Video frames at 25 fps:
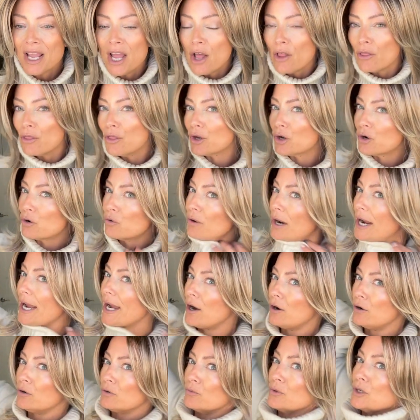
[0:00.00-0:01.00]
The
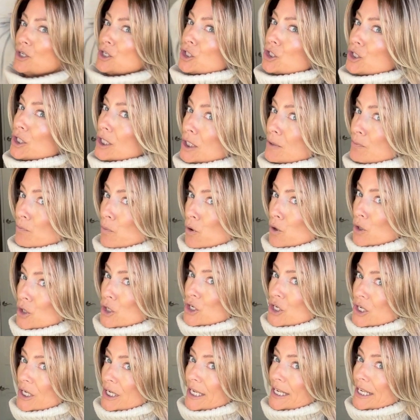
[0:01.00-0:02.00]
crown, which is this
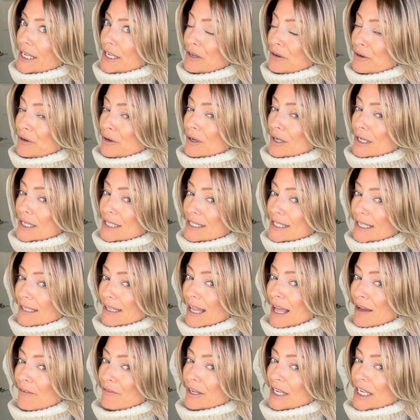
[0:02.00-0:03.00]
portion here, is
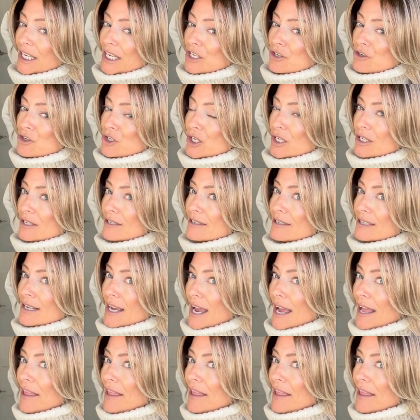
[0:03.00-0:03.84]
eleven inches.